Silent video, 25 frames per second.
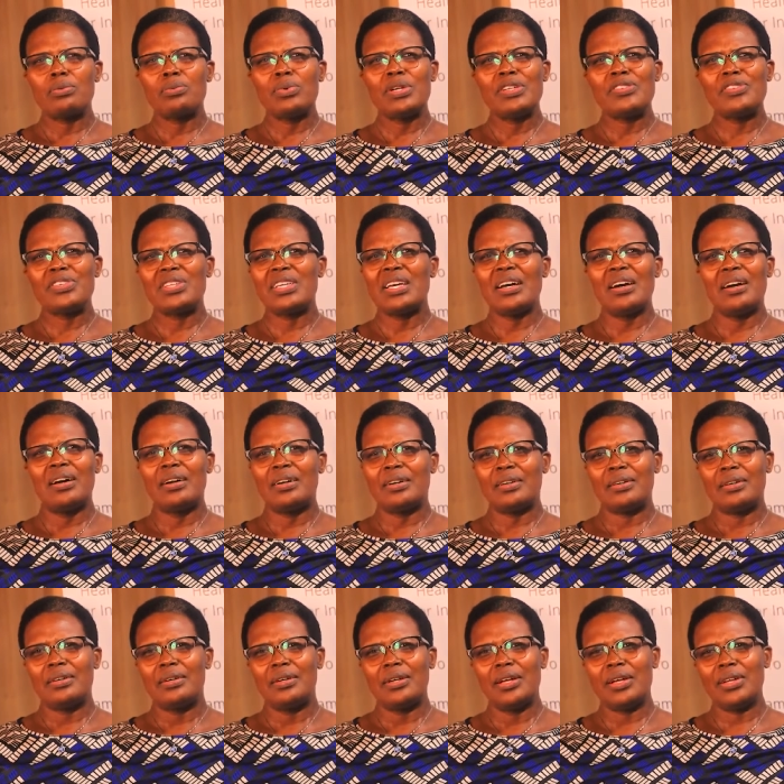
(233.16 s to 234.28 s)
is young.
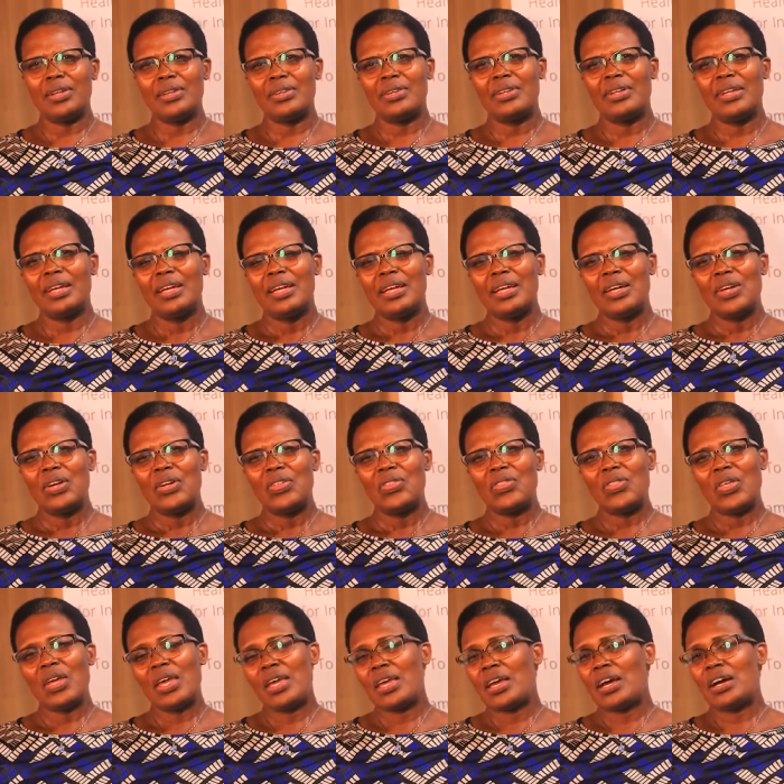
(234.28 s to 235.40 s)

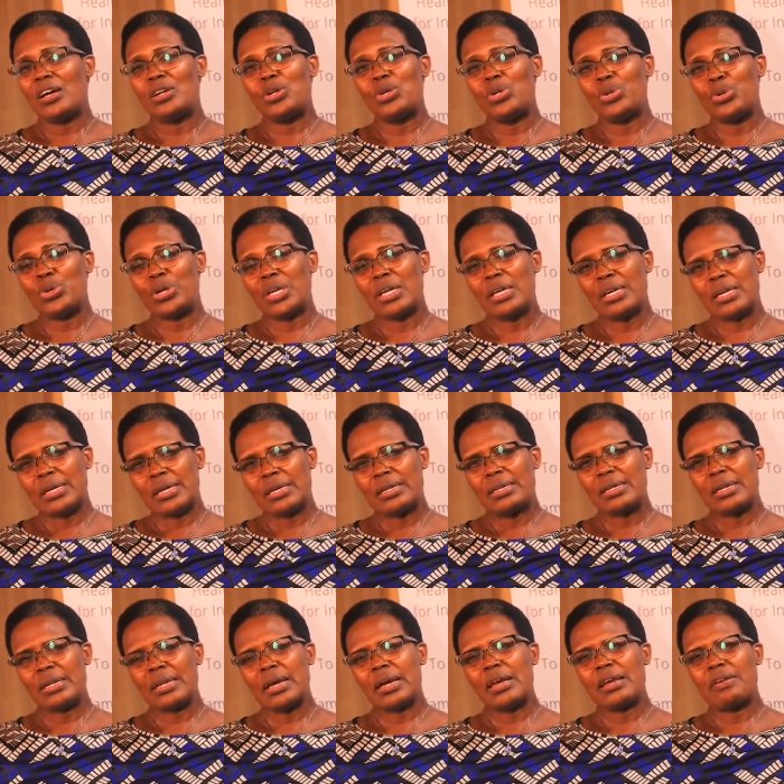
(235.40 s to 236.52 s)
They are looking
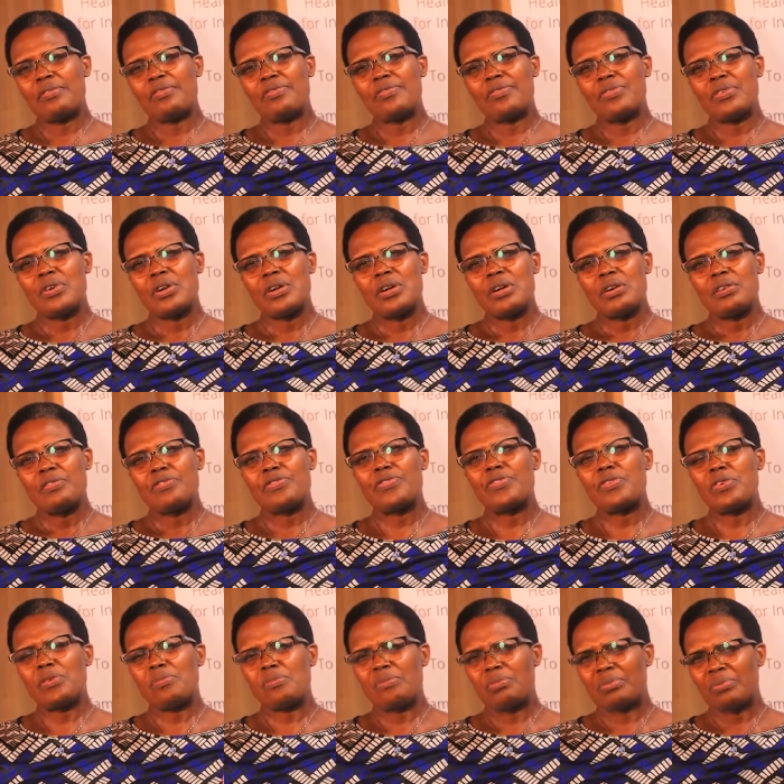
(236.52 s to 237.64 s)
at life
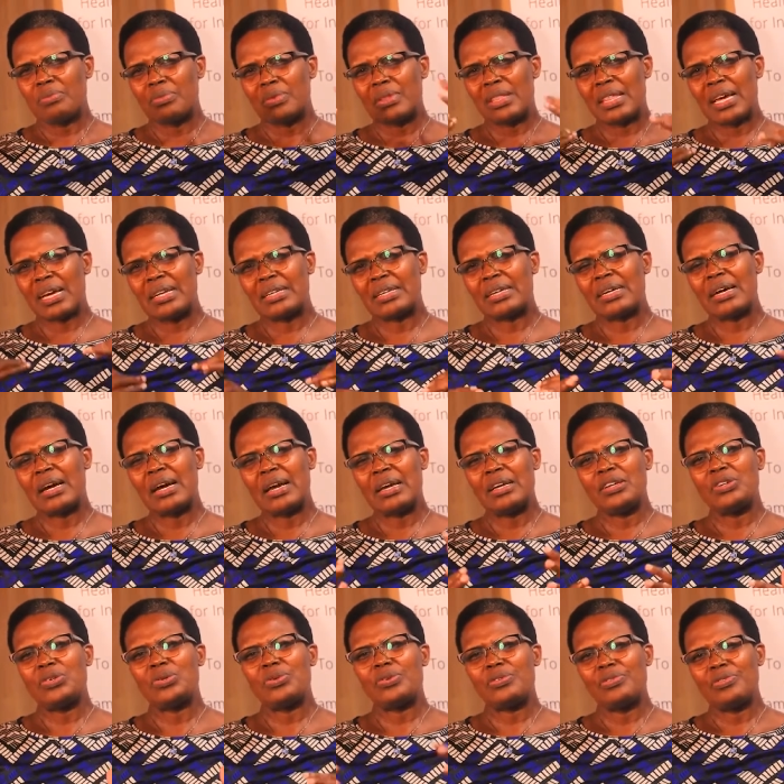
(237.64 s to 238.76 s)
from that
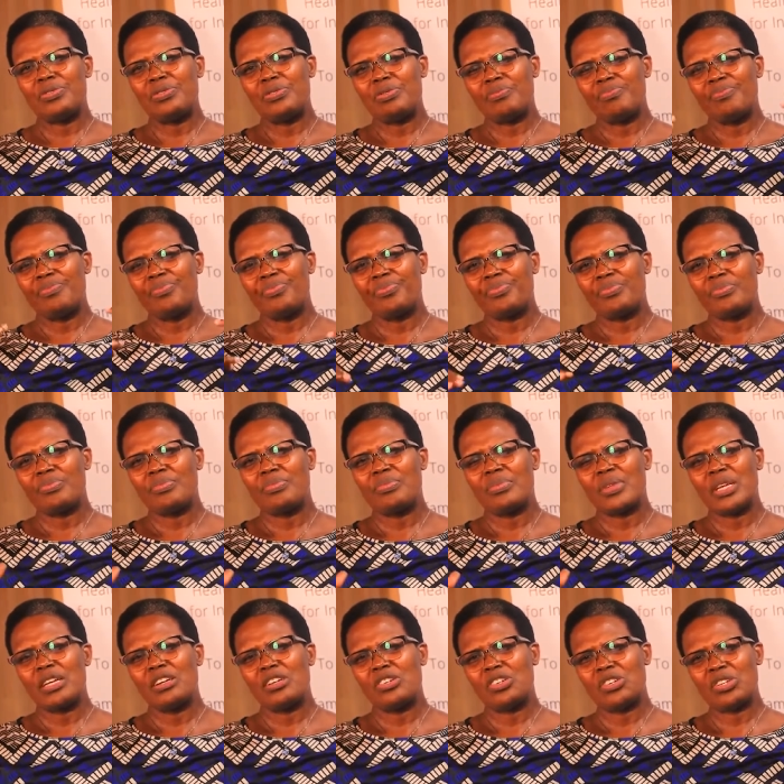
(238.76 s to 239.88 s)
kind of,
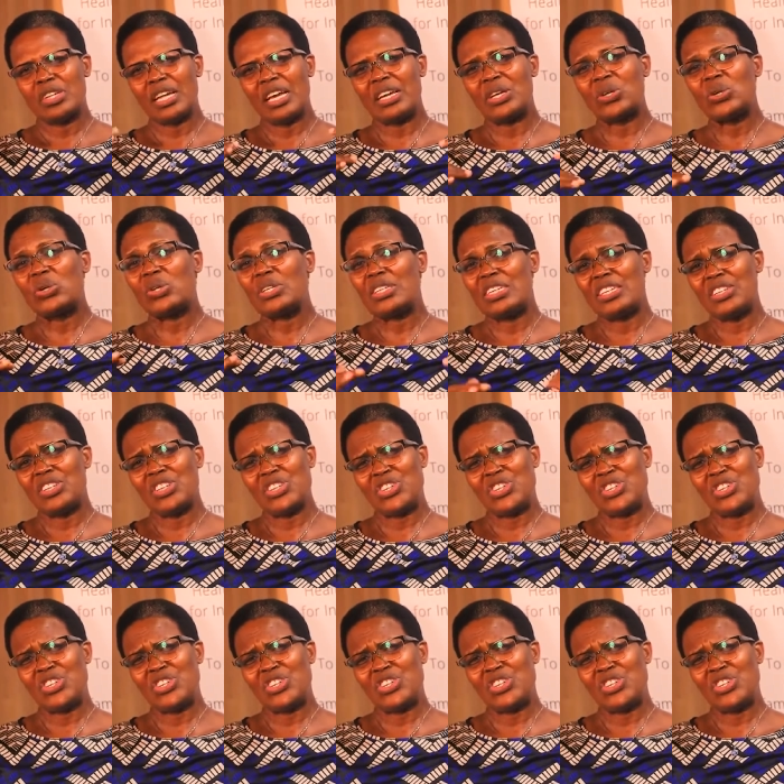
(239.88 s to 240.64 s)
should I call it